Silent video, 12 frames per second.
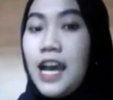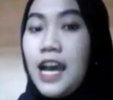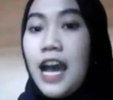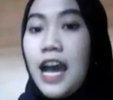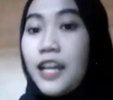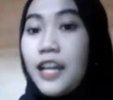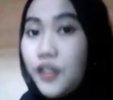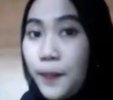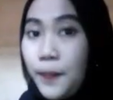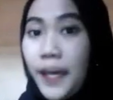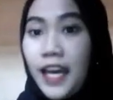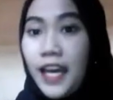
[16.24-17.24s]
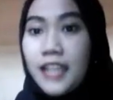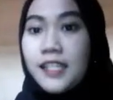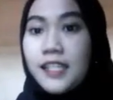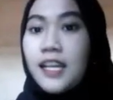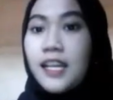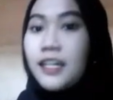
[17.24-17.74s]
And the topic is
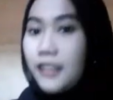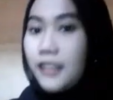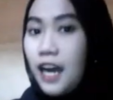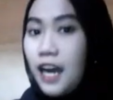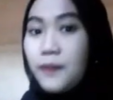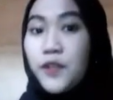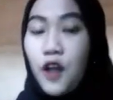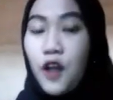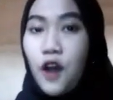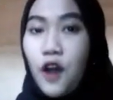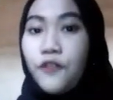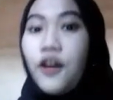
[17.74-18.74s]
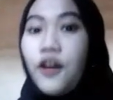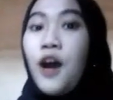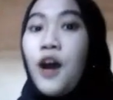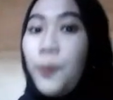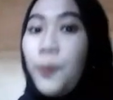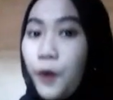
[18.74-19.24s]
types of
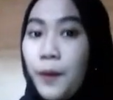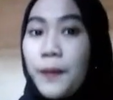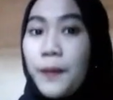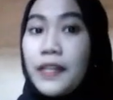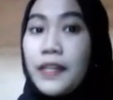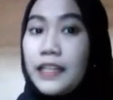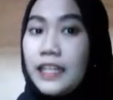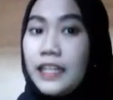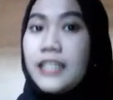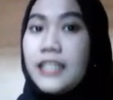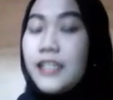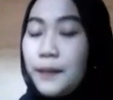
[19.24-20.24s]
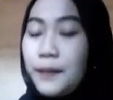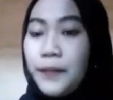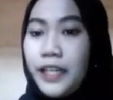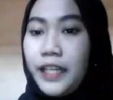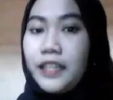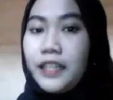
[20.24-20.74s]
probability
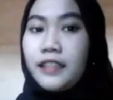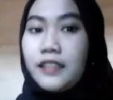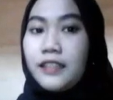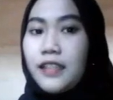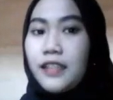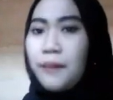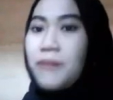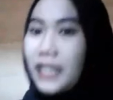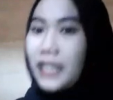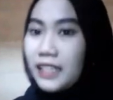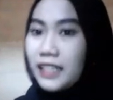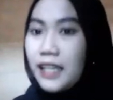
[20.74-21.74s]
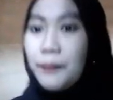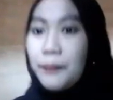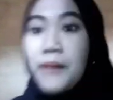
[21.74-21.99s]
sampling. Sampling. Kok